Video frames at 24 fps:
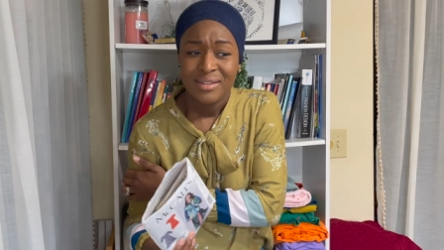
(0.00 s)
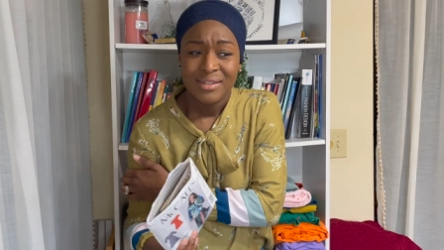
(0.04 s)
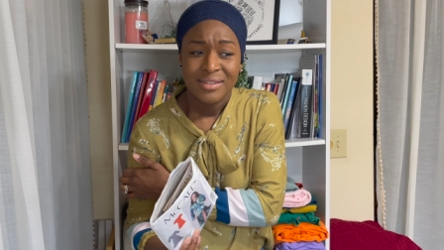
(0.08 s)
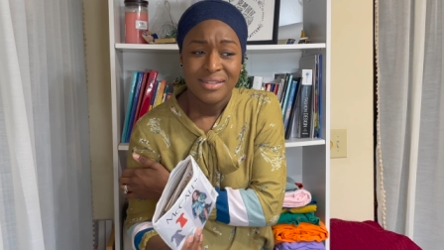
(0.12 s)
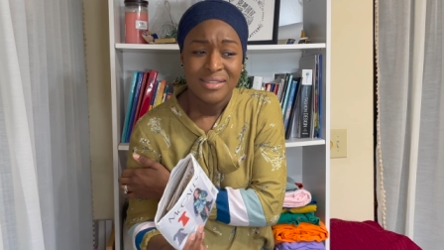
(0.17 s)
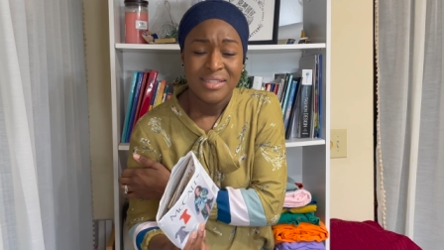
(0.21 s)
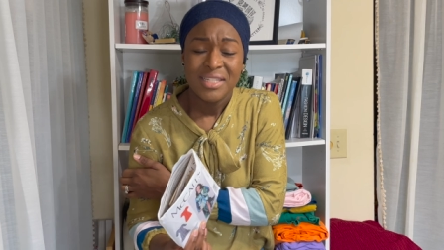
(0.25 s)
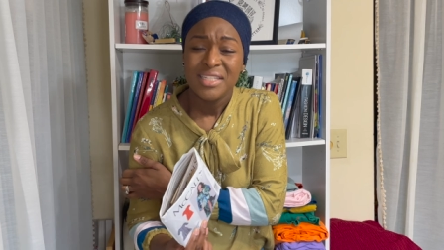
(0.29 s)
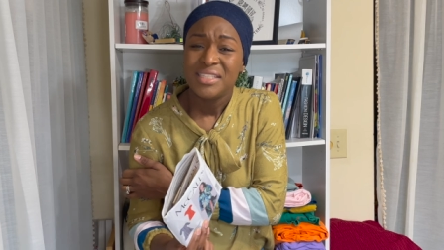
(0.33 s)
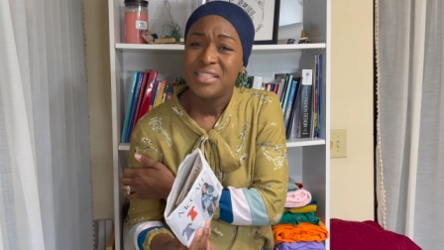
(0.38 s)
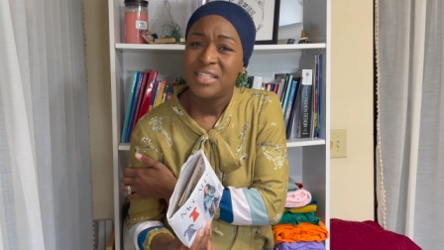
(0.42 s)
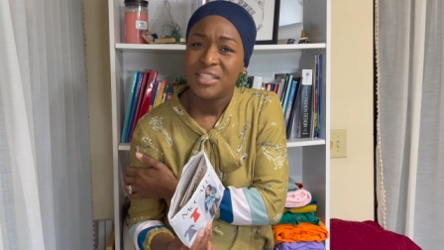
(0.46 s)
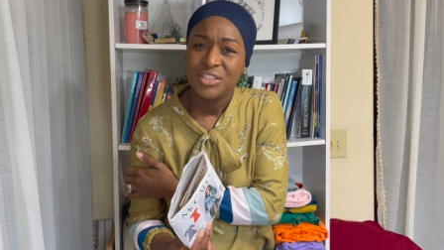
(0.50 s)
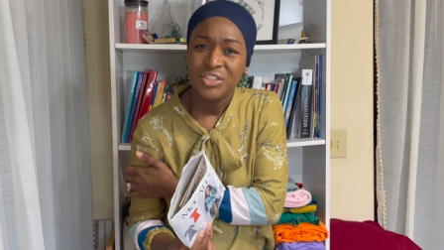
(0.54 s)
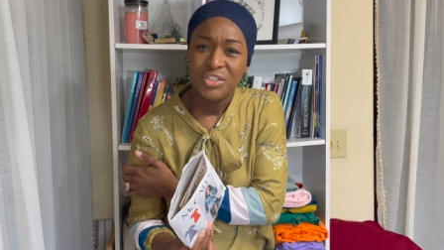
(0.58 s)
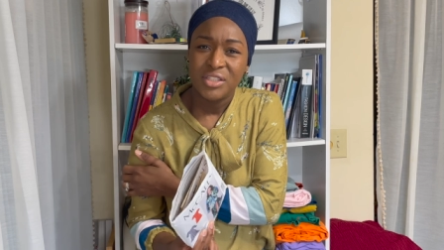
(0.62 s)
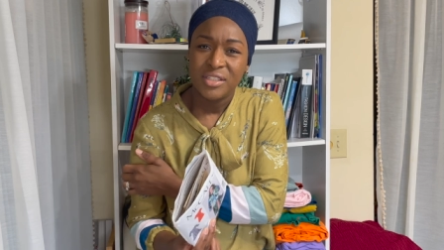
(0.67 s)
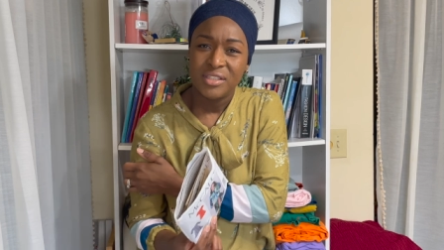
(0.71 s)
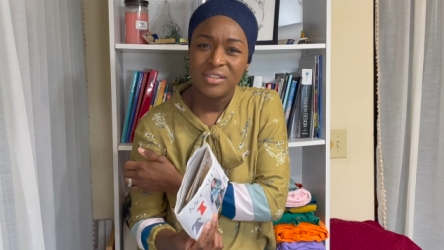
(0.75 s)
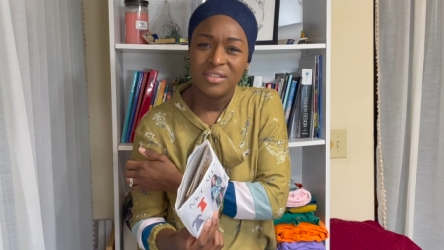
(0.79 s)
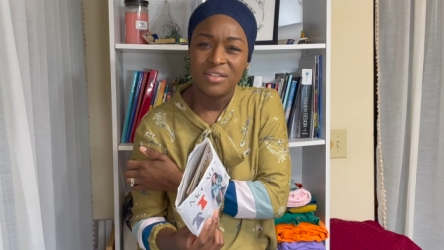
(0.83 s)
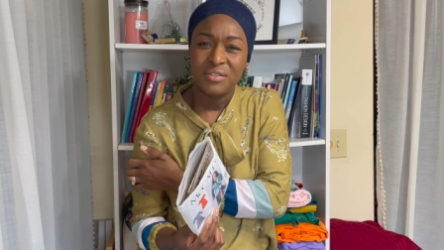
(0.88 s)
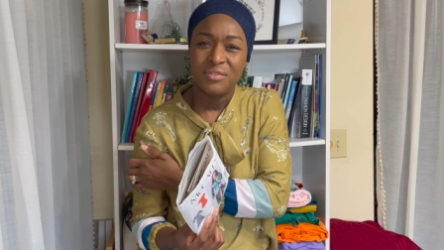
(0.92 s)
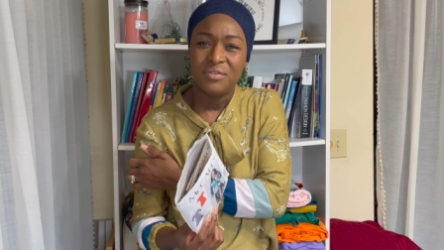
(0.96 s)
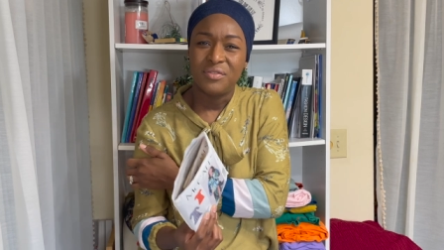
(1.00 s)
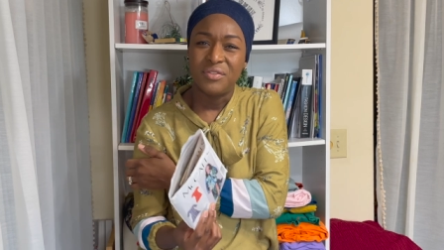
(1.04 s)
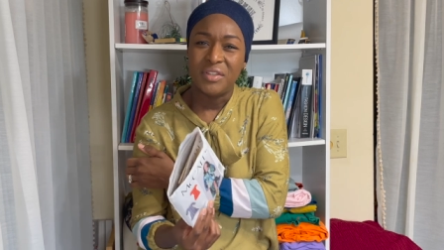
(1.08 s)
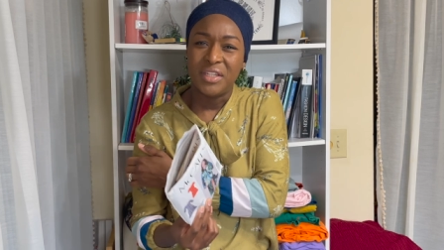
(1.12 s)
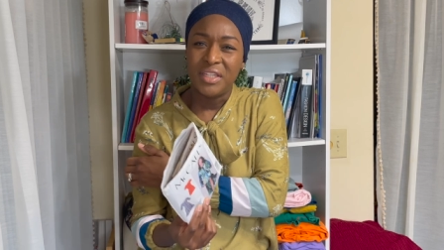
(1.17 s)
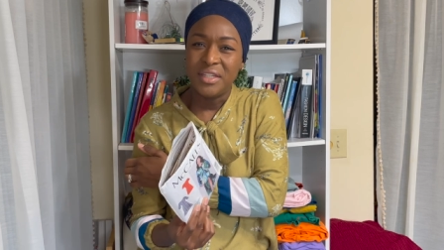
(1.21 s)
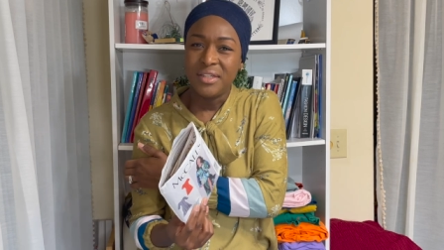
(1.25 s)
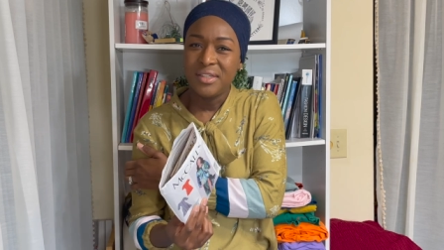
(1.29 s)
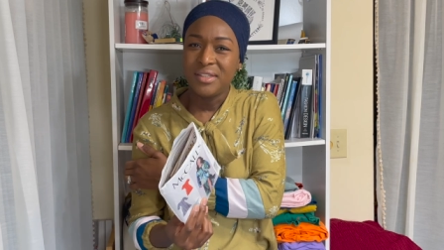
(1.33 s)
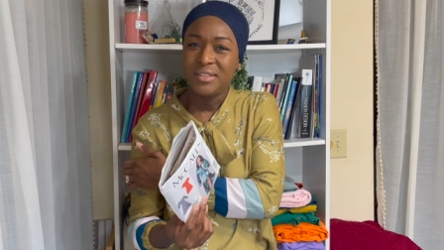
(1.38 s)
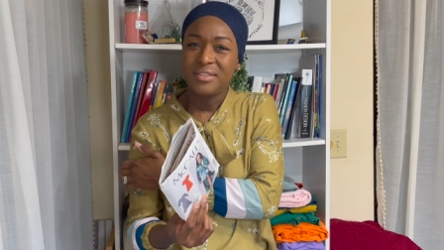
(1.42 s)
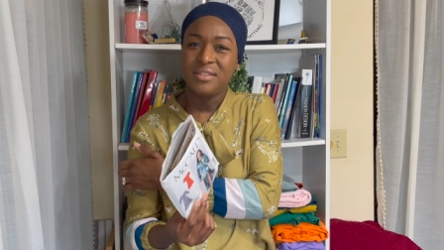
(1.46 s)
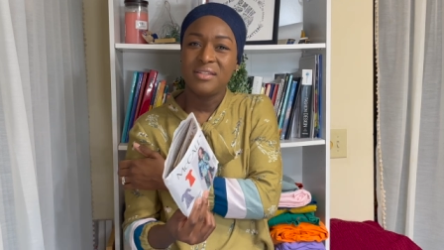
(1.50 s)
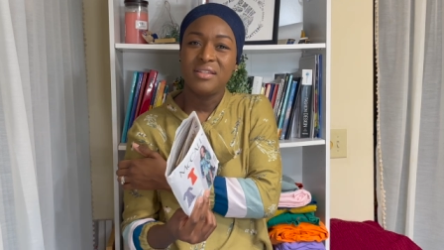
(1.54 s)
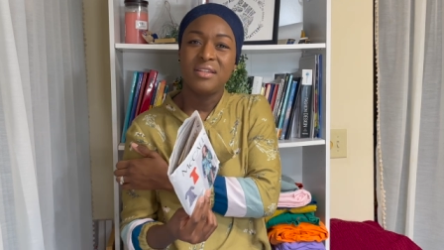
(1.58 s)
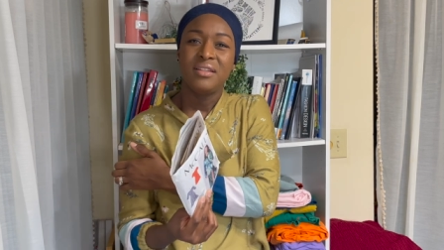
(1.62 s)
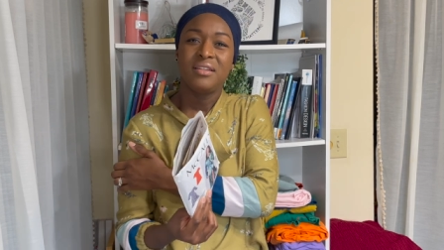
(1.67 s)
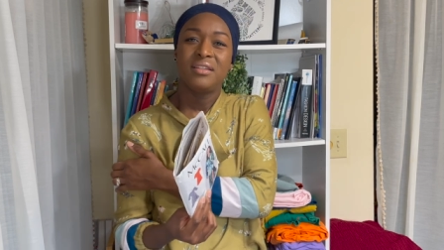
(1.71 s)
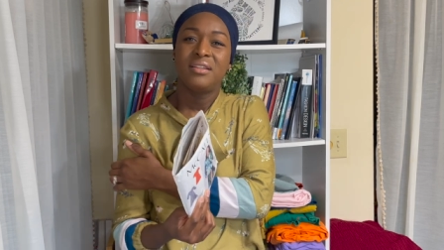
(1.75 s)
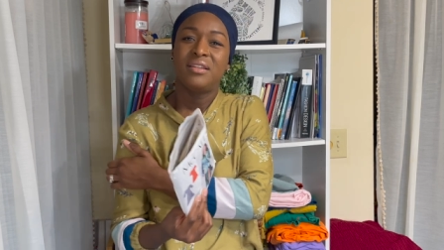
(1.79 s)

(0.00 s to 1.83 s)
six inches of ease.